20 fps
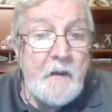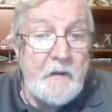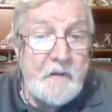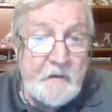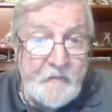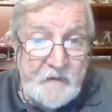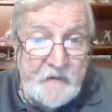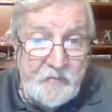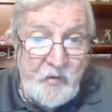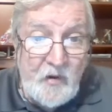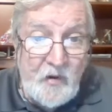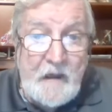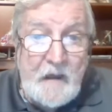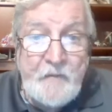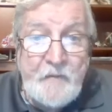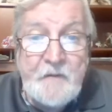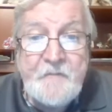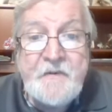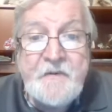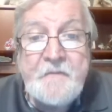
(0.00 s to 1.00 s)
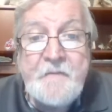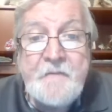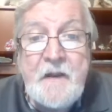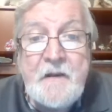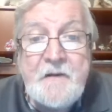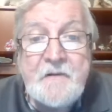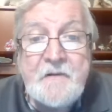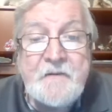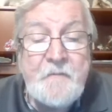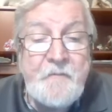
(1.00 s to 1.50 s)
Some of the problems,
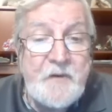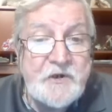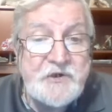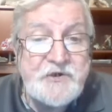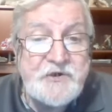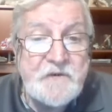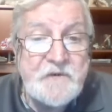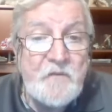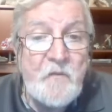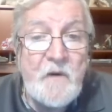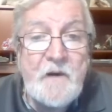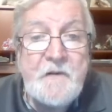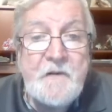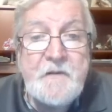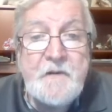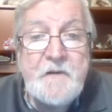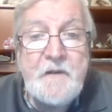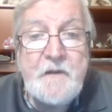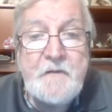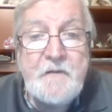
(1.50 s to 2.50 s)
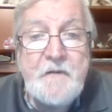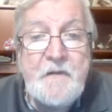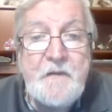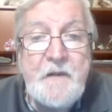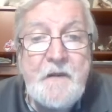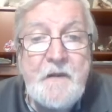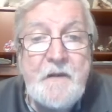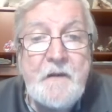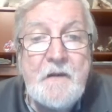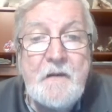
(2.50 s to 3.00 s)
and there's a picture of one in
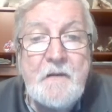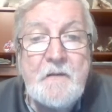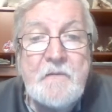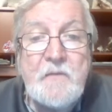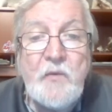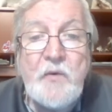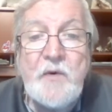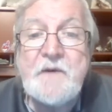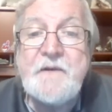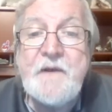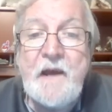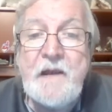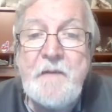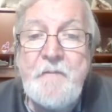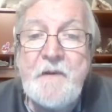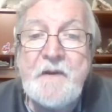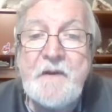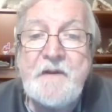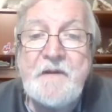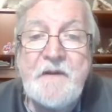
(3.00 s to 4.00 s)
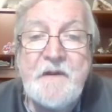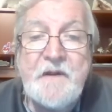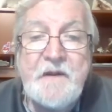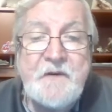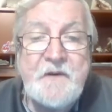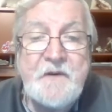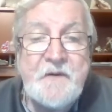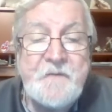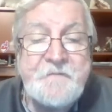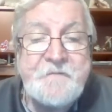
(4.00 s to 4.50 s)
the Word document I
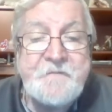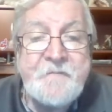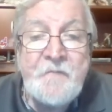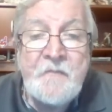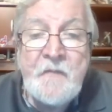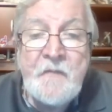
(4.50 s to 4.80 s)
sent you,